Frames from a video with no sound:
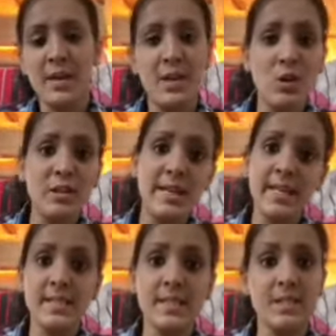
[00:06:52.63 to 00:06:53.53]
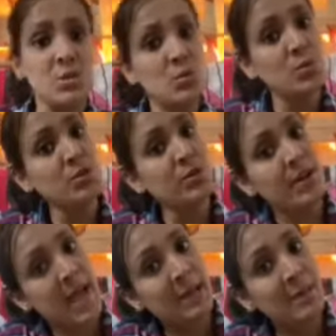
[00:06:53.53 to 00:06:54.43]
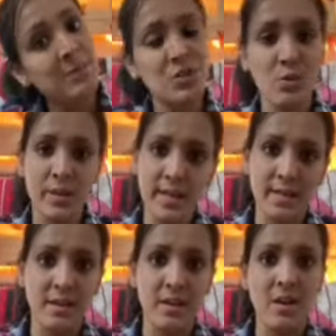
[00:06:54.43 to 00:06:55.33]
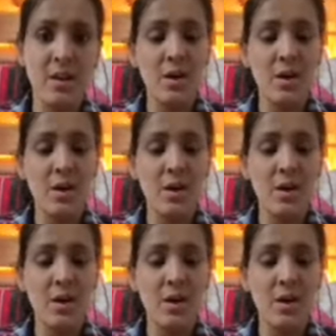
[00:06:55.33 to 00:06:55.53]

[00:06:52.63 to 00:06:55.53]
Now, let's do the rhyme together.